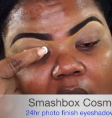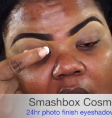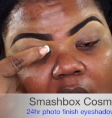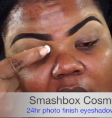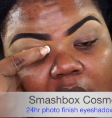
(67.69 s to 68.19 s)

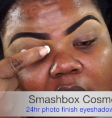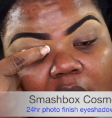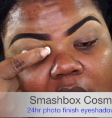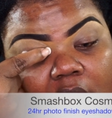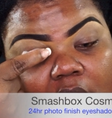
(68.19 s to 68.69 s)

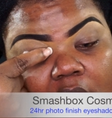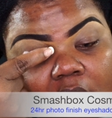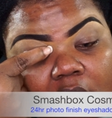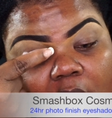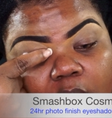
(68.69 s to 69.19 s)
and
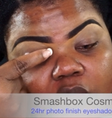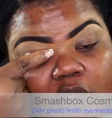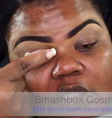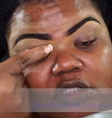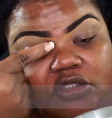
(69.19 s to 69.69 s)
I'm
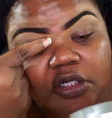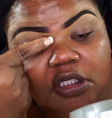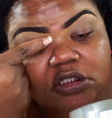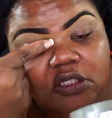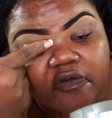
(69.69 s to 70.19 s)
really
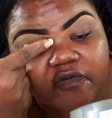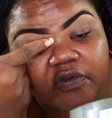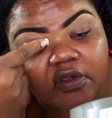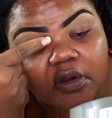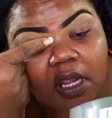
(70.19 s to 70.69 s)
trying to
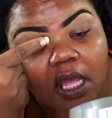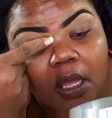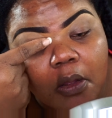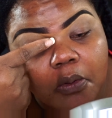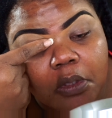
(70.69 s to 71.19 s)
figure
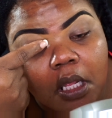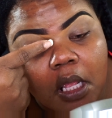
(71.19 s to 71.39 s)
out